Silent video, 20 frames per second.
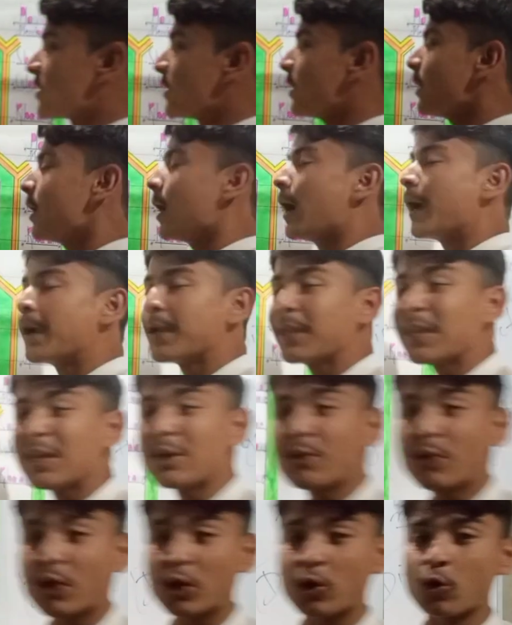a
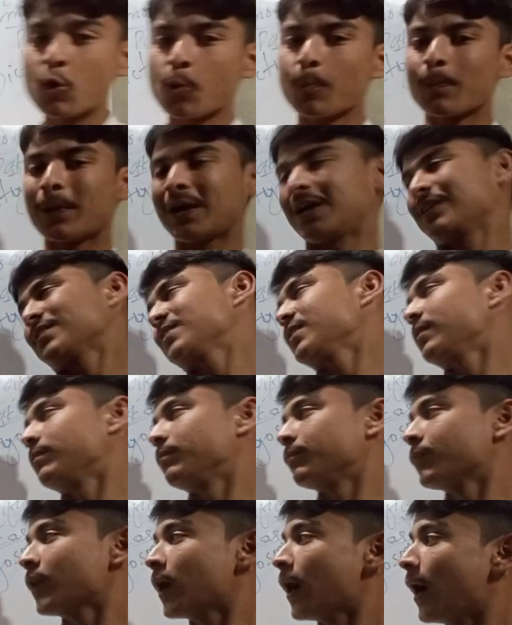
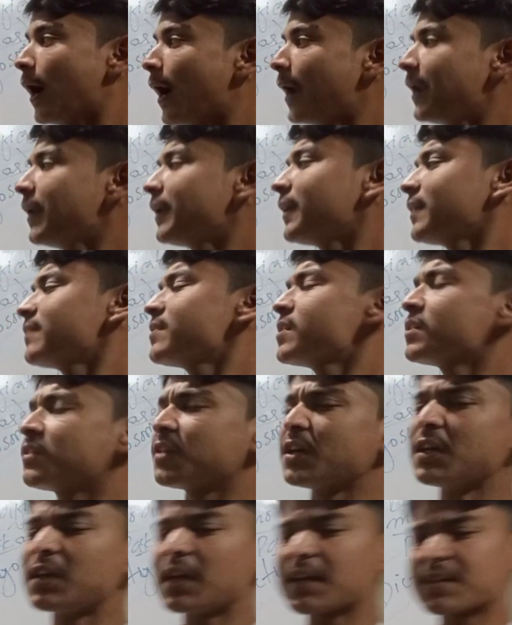nucleoplasm, and it has a
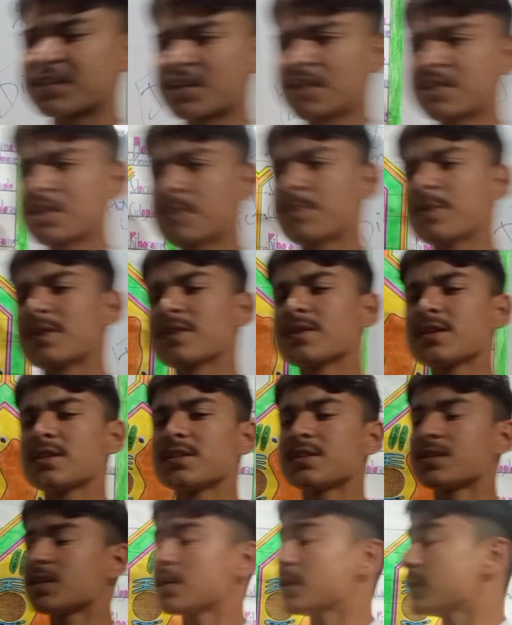three-like structure
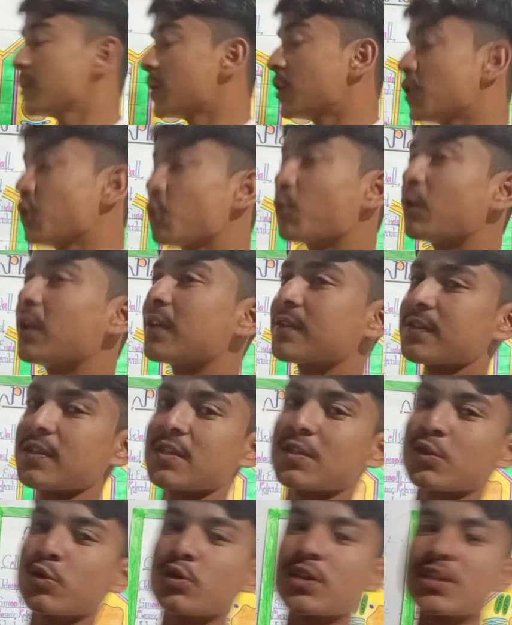present in the nucleus
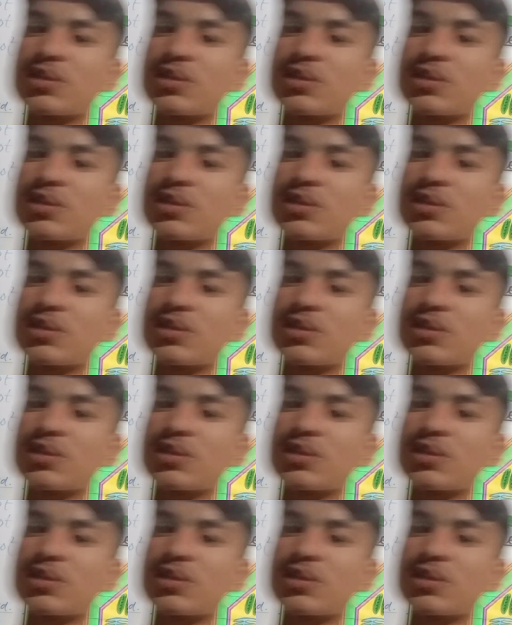is known